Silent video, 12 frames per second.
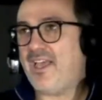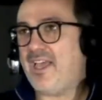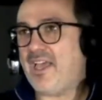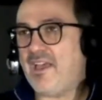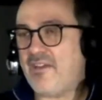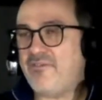
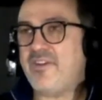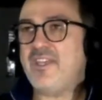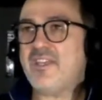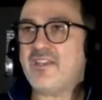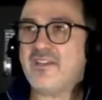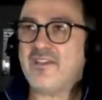
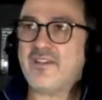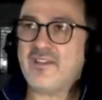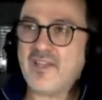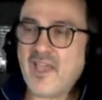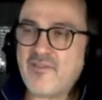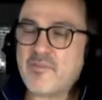every
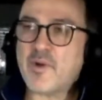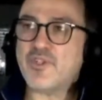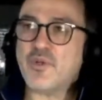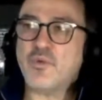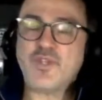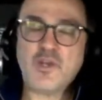
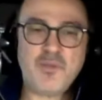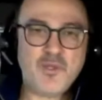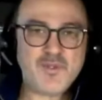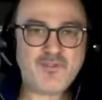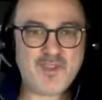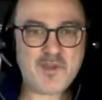person who's going to be
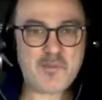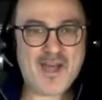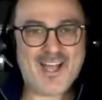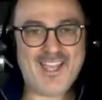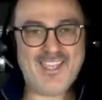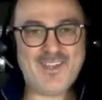using
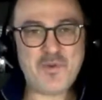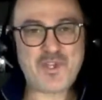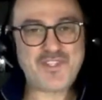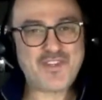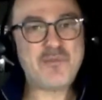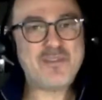FigPii, we
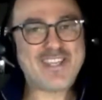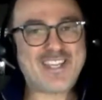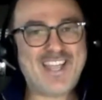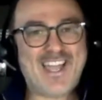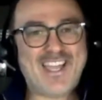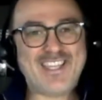consider them as a
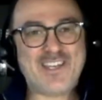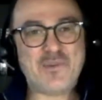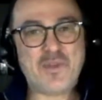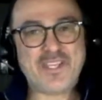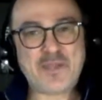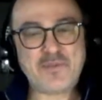client. And
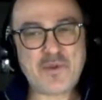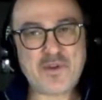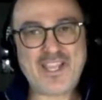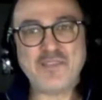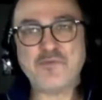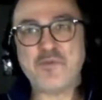when it comes to our
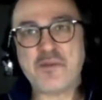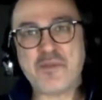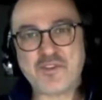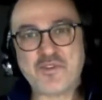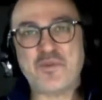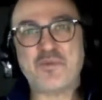clients, we want to
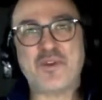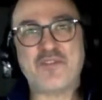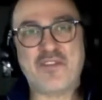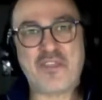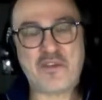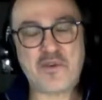make sure
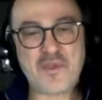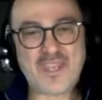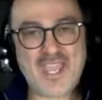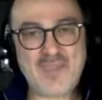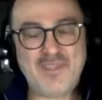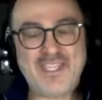whenever they're
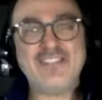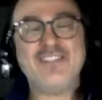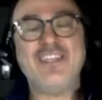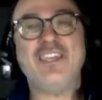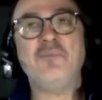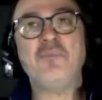doing A/B
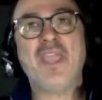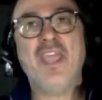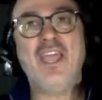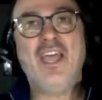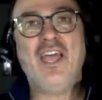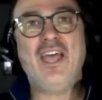testing,
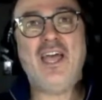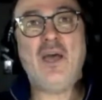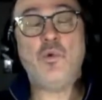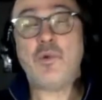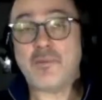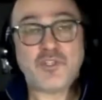
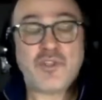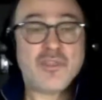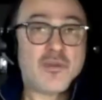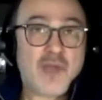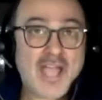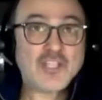we want to make sure that
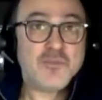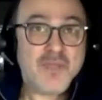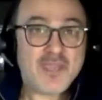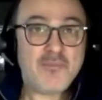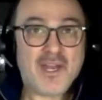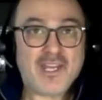they're actually
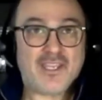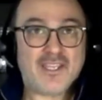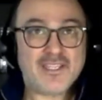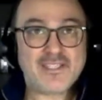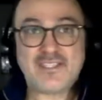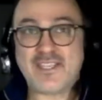making money.
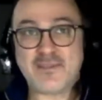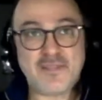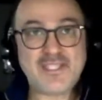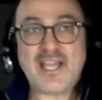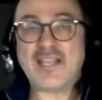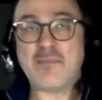
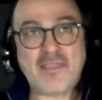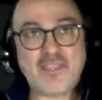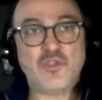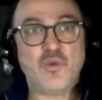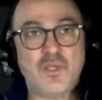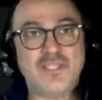It's not about the
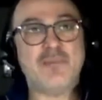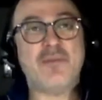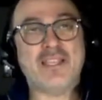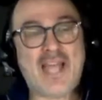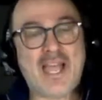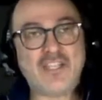tool. It's
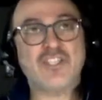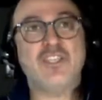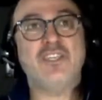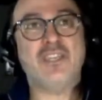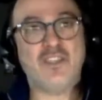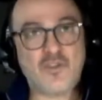about
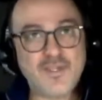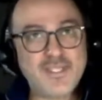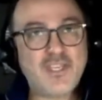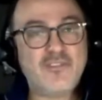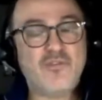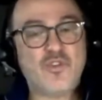actually
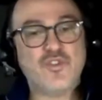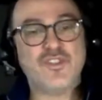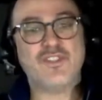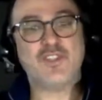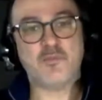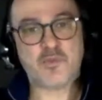increasing
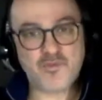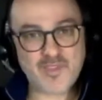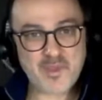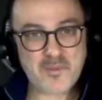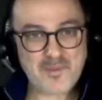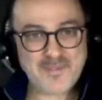conversions,
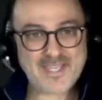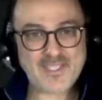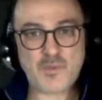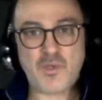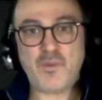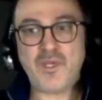improving the website.
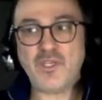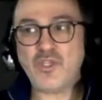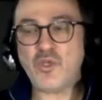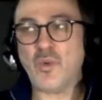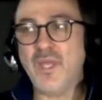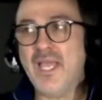So what do we need to
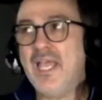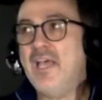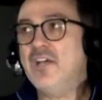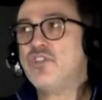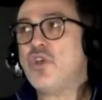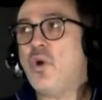do?
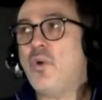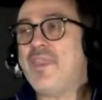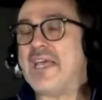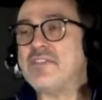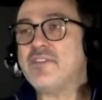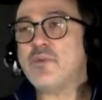So
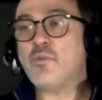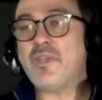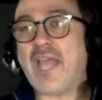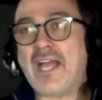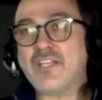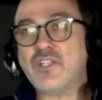that's the reason
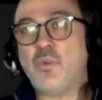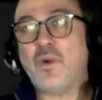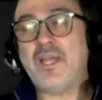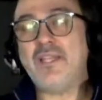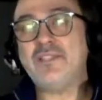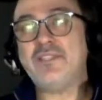we actually
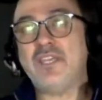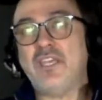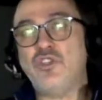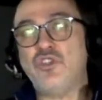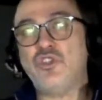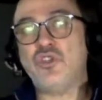went
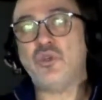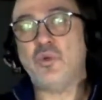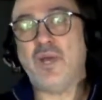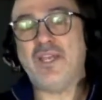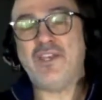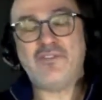
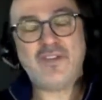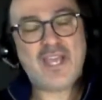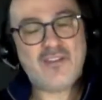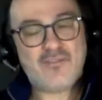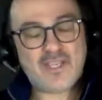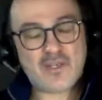into a different
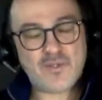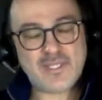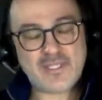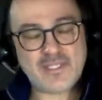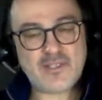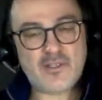kind of like
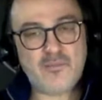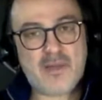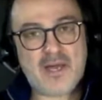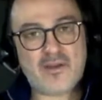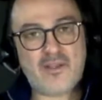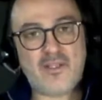statistical
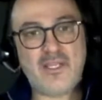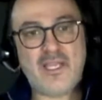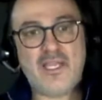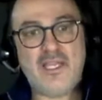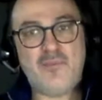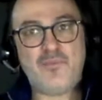model
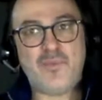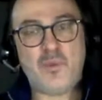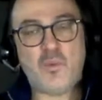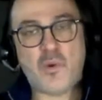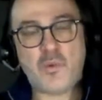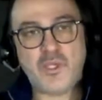
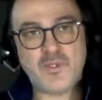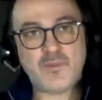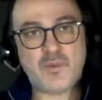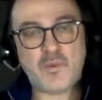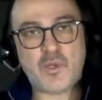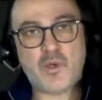where we use
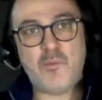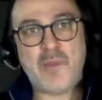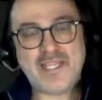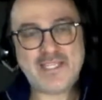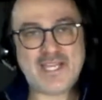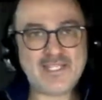what we call
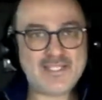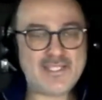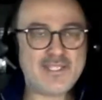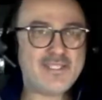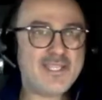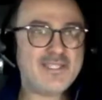Bayesian
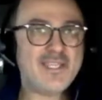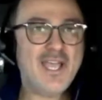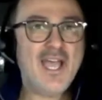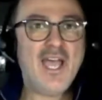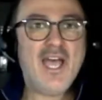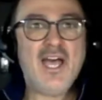statistics.
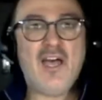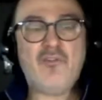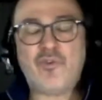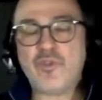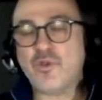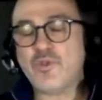
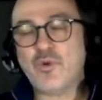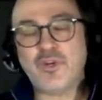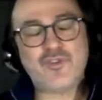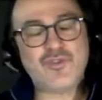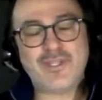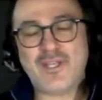For those who are
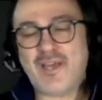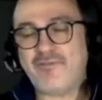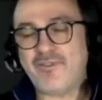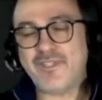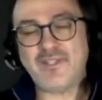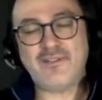interested, I've
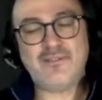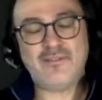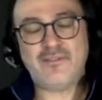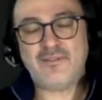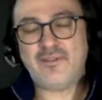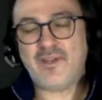written
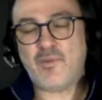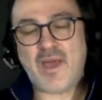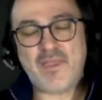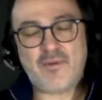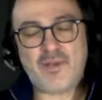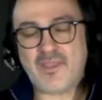a
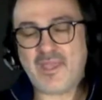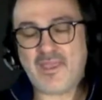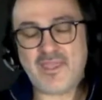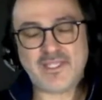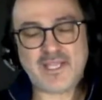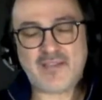rather lengthy, I
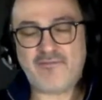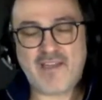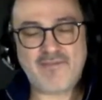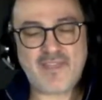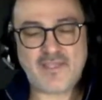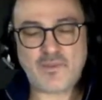think it's like in
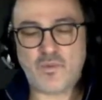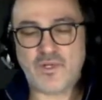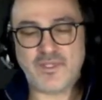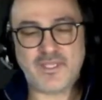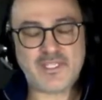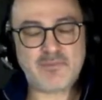5,000
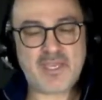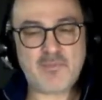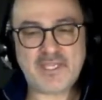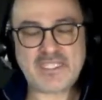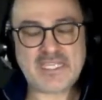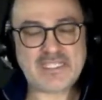words, explaining
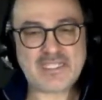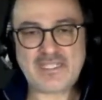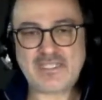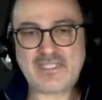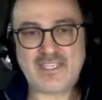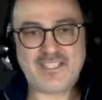Bayesian
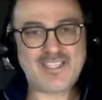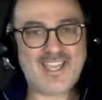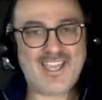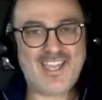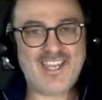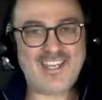statistics
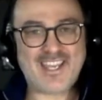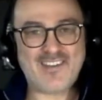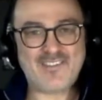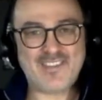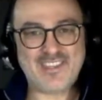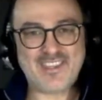and kind
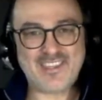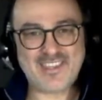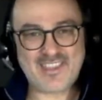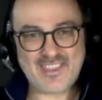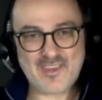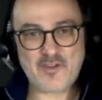of
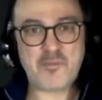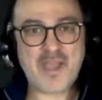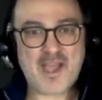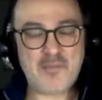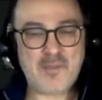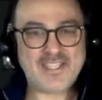the theory
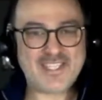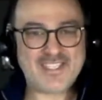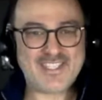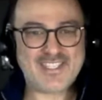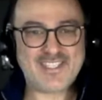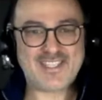behind Bayesian
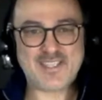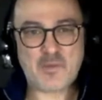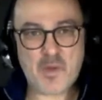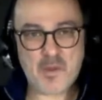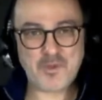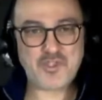statistics and
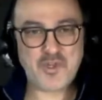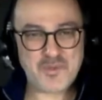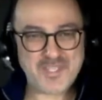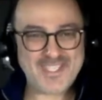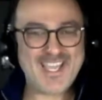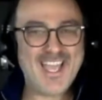why we chose it